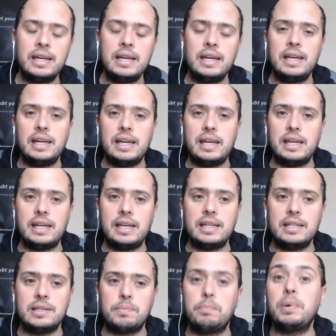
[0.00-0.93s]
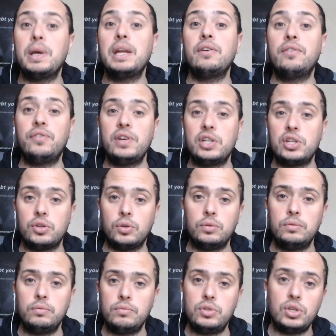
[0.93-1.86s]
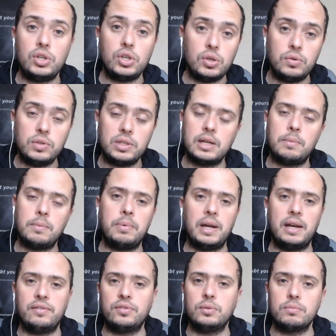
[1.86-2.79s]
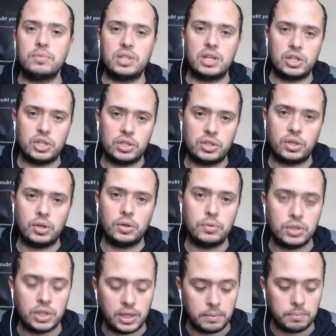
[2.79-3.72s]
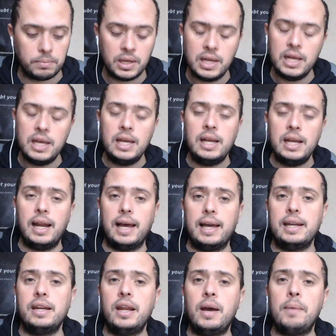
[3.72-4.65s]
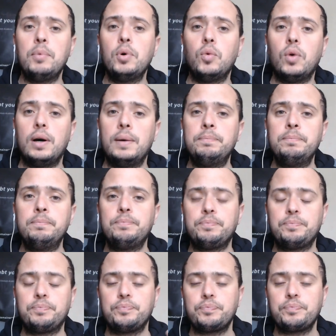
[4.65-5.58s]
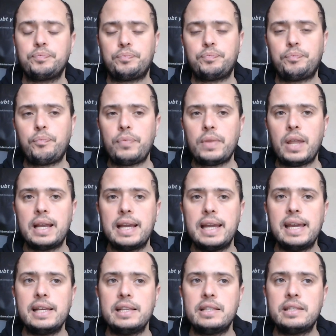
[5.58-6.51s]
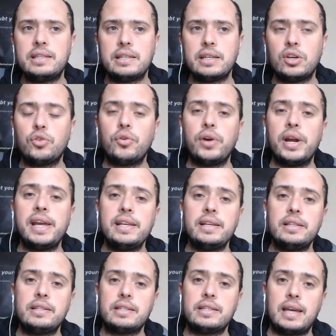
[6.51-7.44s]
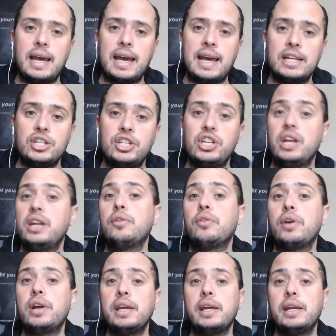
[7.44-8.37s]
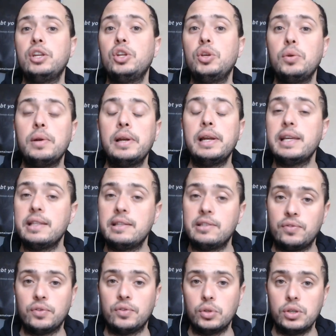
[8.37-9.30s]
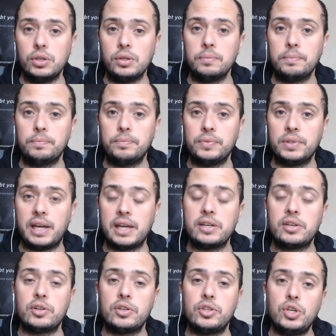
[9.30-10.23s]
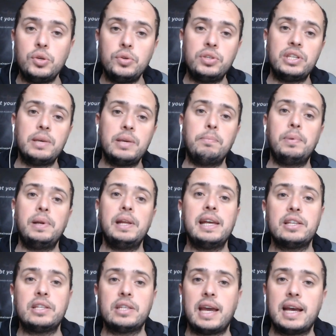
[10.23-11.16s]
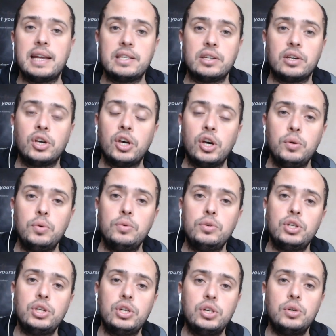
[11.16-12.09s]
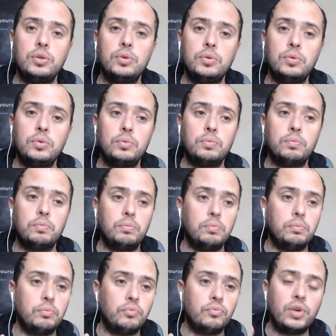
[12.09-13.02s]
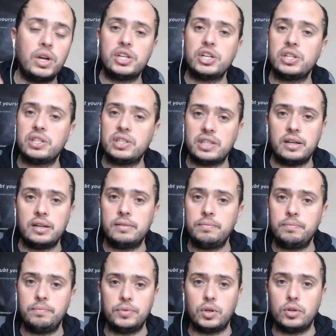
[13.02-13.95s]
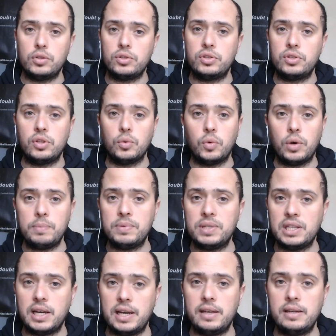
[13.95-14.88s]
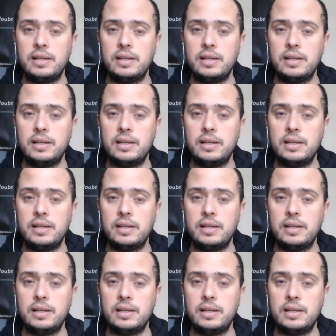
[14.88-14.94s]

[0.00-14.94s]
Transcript: is beneficial to using a platform such as CoachUp. Like number one, it's great at generating new leads for you. Okay, because you simply as, as a coach, you register onto the website,